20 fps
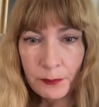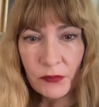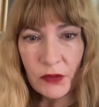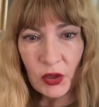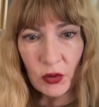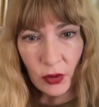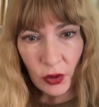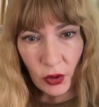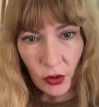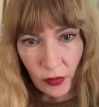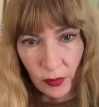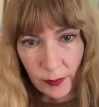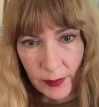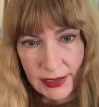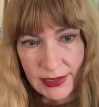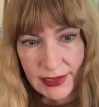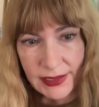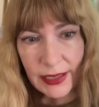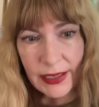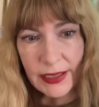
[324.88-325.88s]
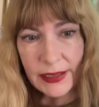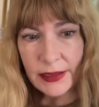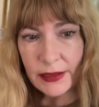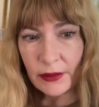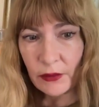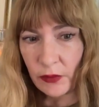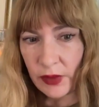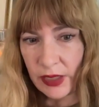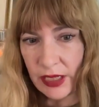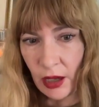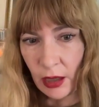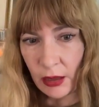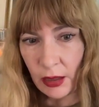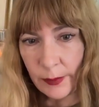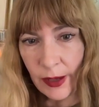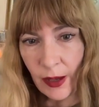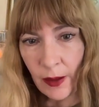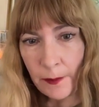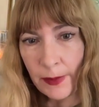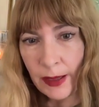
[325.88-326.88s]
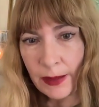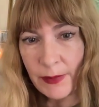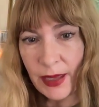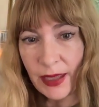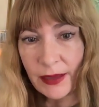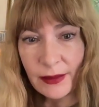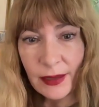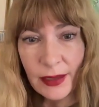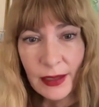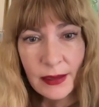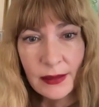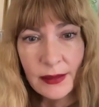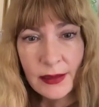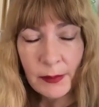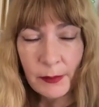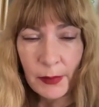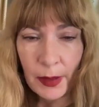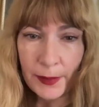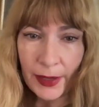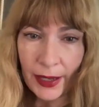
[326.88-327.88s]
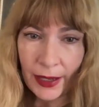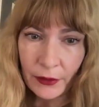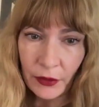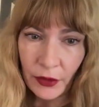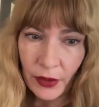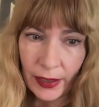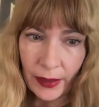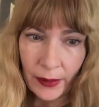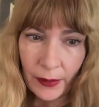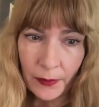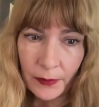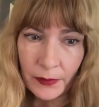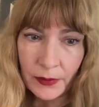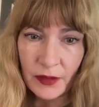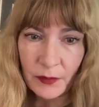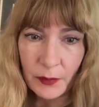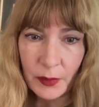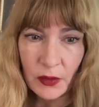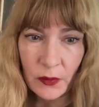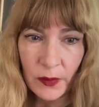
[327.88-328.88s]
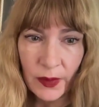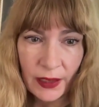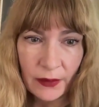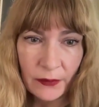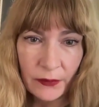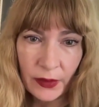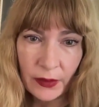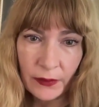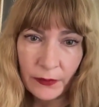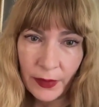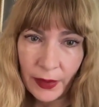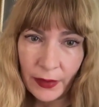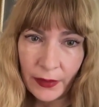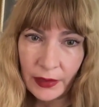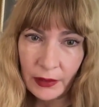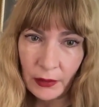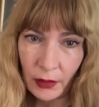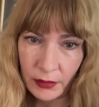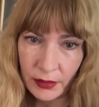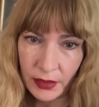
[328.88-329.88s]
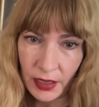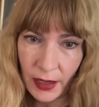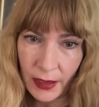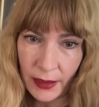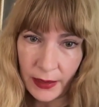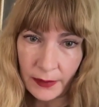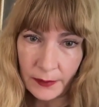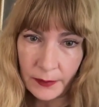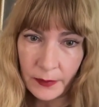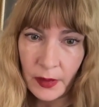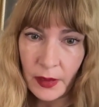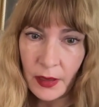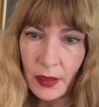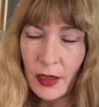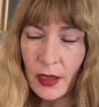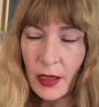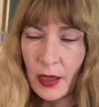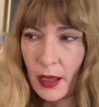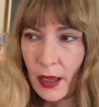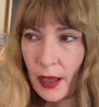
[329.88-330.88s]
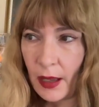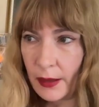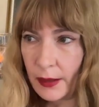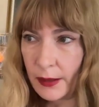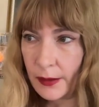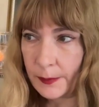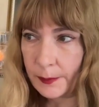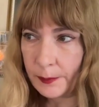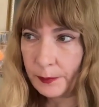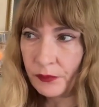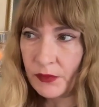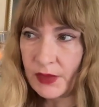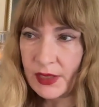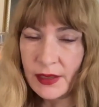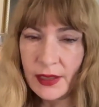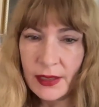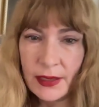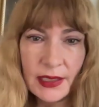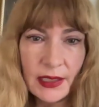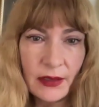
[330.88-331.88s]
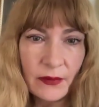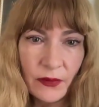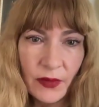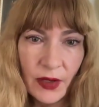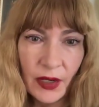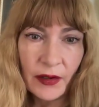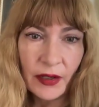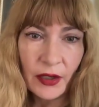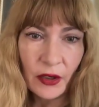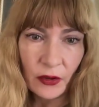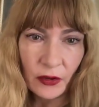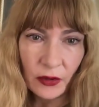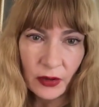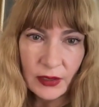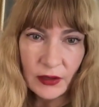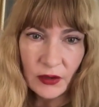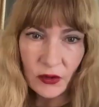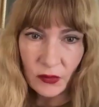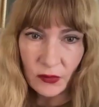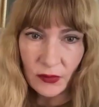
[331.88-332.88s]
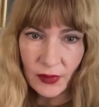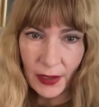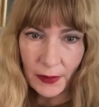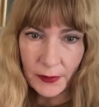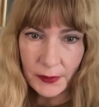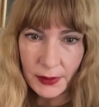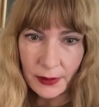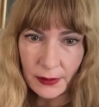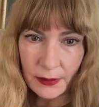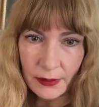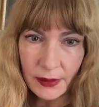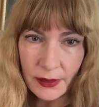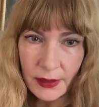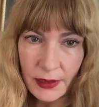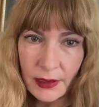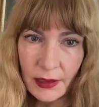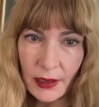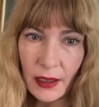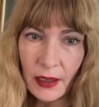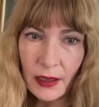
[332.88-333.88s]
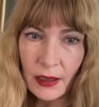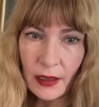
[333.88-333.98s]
you can go to my site and read all about my methods and my background. I've been doing it for a very long time, since the very early 2000s.